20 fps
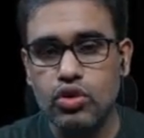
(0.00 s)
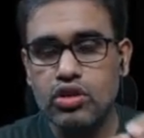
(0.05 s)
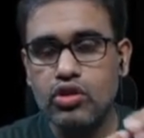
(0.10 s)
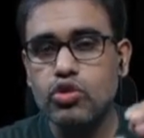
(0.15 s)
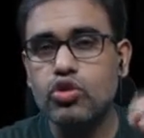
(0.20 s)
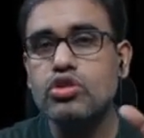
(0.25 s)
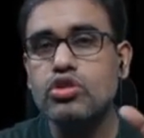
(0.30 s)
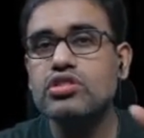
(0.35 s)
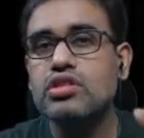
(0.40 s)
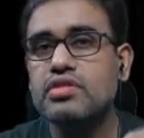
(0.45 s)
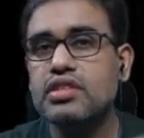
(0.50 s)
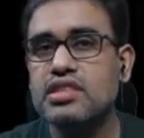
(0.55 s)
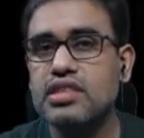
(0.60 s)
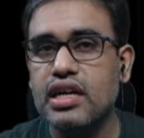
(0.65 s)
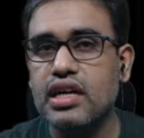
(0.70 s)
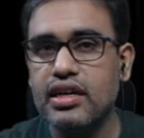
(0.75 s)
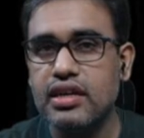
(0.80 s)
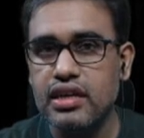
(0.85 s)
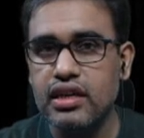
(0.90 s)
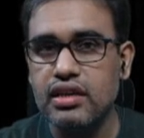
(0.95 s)
course of this
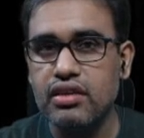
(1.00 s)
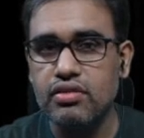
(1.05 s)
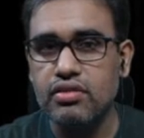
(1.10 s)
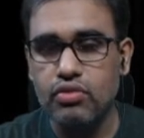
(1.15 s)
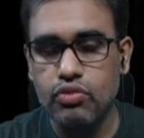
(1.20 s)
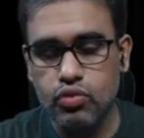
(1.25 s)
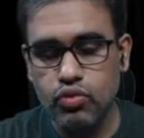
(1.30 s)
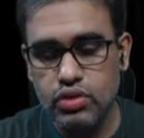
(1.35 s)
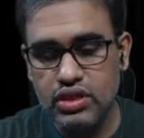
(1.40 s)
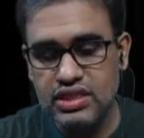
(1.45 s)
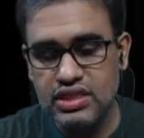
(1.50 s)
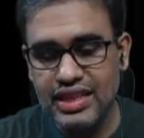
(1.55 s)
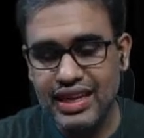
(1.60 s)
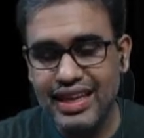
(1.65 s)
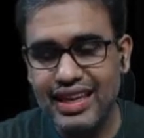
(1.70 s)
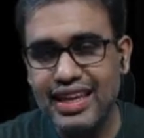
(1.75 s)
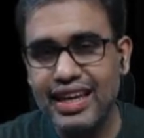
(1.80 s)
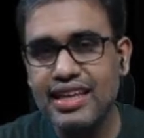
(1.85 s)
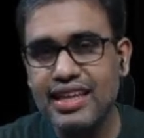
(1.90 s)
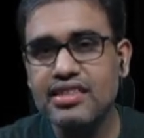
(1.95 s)
artery, which
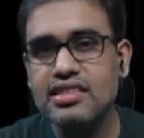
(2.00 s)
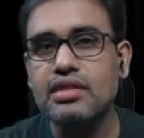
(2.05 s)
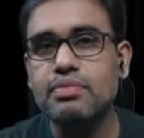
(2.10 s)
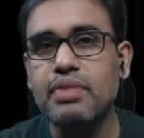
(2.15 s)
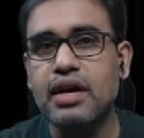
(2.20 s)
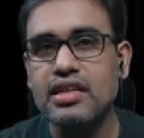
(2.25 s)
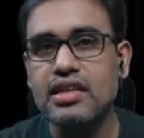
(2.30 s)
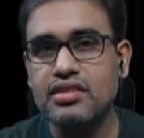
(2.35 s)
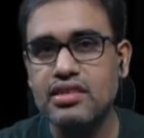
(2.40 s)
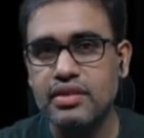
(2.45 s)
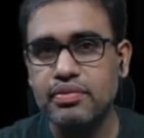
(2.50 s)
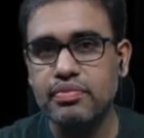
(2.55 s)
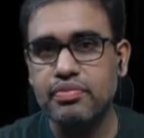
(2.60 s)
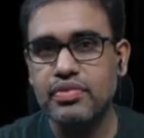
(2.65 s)
area is it passing,